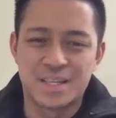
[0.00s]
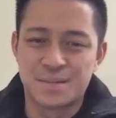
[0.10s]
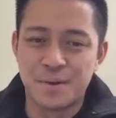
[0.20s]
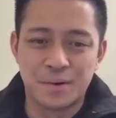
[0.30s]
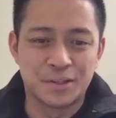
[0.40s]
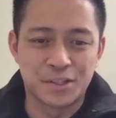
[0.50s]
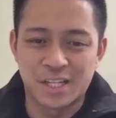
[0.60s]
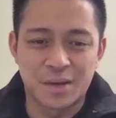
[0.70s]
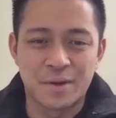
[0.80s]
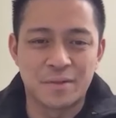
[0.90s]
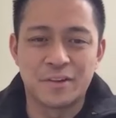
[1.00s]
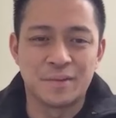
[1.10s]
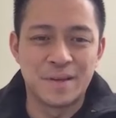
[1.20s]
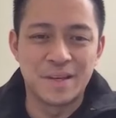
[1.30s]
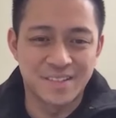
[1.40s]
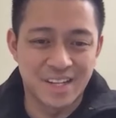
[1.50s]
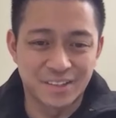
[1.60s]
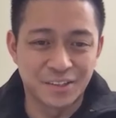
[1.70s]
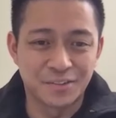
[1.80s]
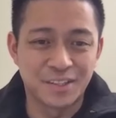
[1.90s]
let's be real, there's not that many Filipinos
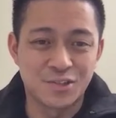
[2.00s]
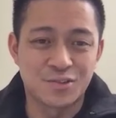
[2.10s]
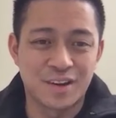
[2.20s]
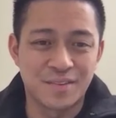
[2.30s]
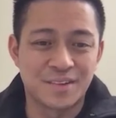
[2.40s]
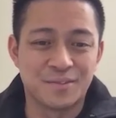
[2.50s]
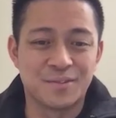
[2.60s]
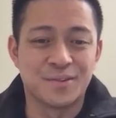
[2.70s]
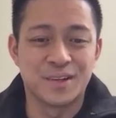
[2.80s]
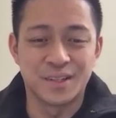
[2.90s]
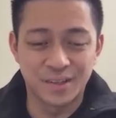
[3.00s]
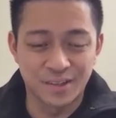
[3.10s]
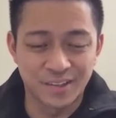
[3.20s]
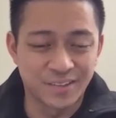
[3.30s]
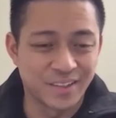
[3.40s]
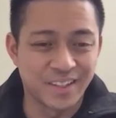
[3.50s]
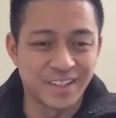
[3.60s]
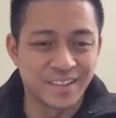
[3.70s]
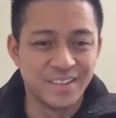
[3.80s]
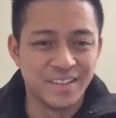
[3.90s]
out there really thriving really hard right
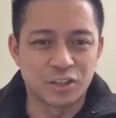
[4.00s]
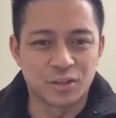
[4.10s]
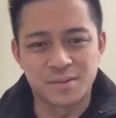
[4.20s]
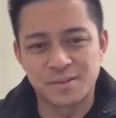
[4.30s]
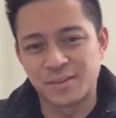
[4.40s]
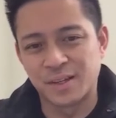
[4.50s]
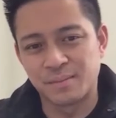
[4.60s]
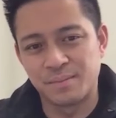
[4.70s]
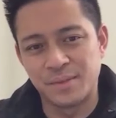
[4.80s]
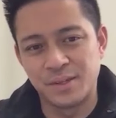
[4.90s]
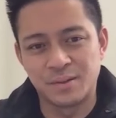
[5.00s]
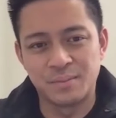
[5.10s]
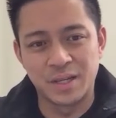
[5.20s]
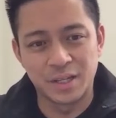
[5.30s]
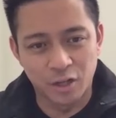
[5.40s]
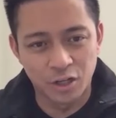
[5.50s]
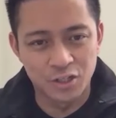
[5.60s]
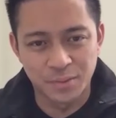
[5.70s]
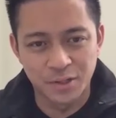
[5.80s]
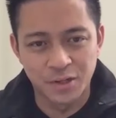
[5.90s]
now terms of like, you know, being an
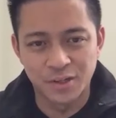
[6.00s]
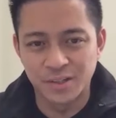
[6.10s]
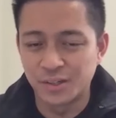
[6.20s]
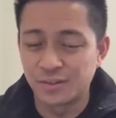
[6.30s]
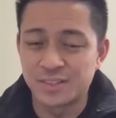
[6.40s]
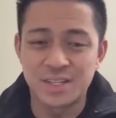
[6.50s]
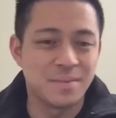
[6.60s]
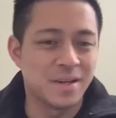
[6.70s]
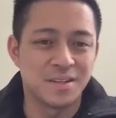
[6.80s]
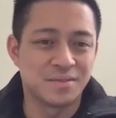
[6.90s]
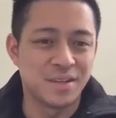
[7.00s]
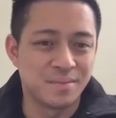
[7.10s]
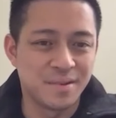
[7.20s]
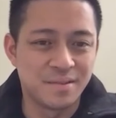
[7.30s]
entrepreneur, you don't see many of them.